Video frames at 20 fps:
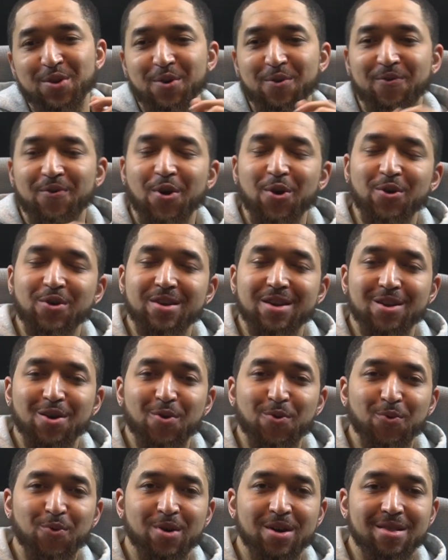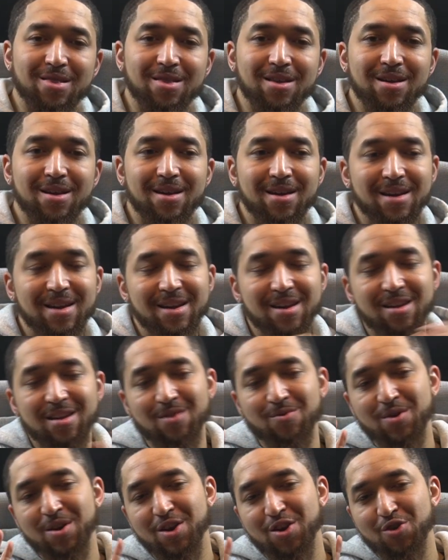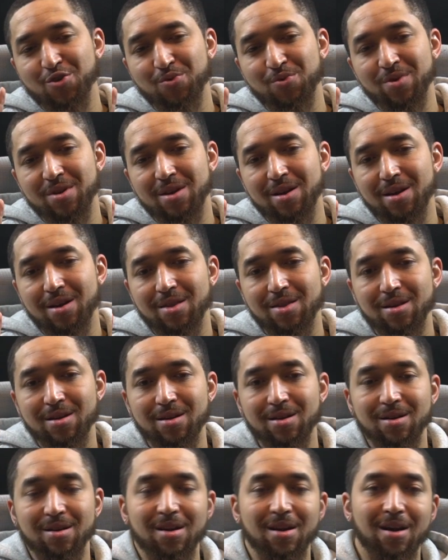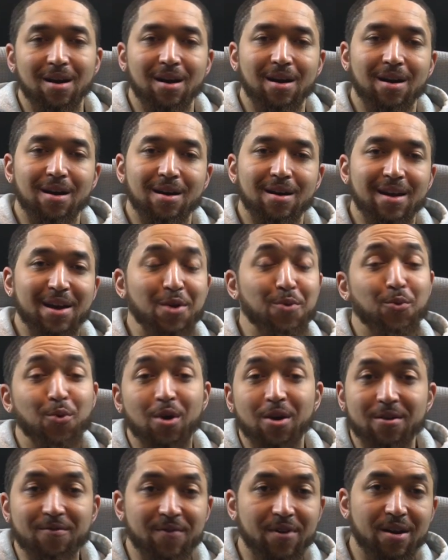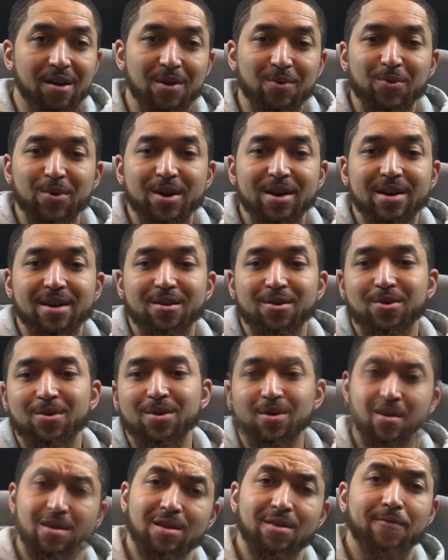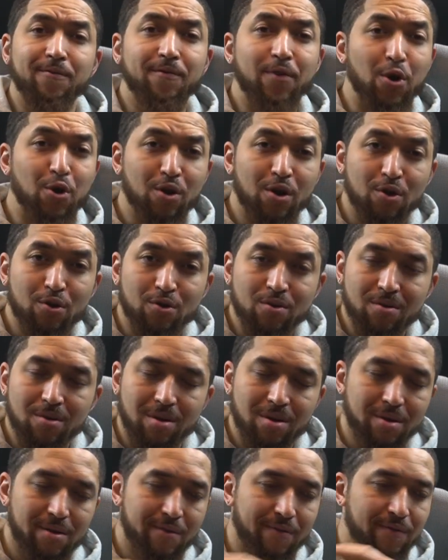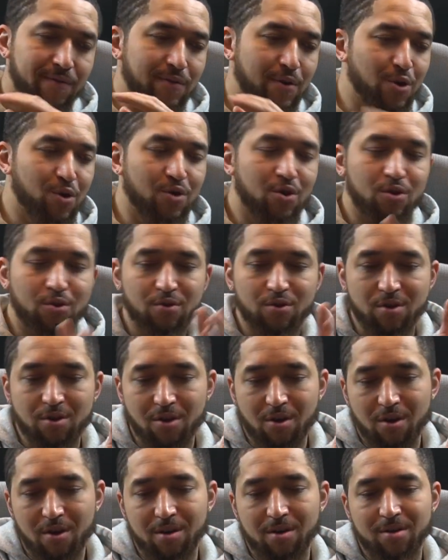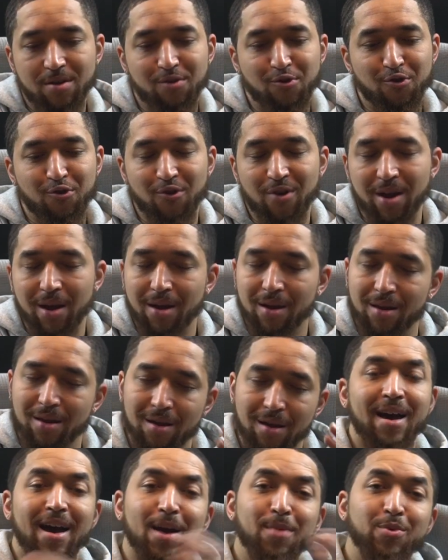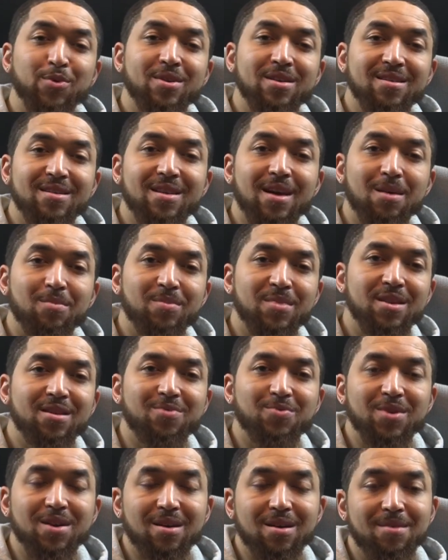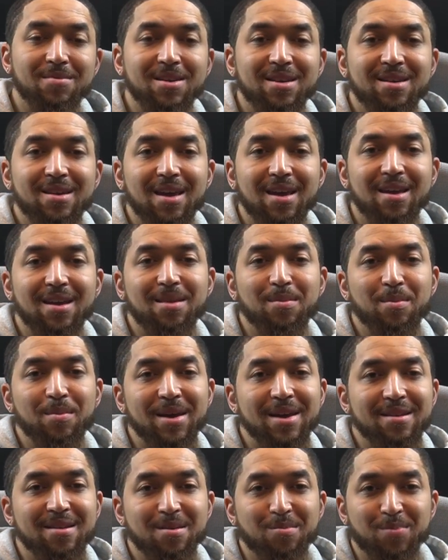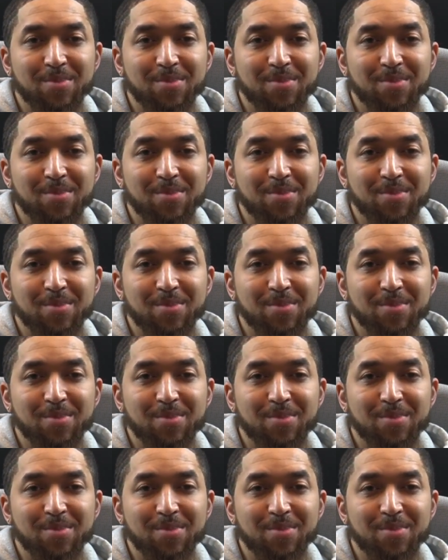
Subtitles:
focus on one thing and then switch to another. It worked very well. To the photos are great. Apple does not miss when it comes to taking amazing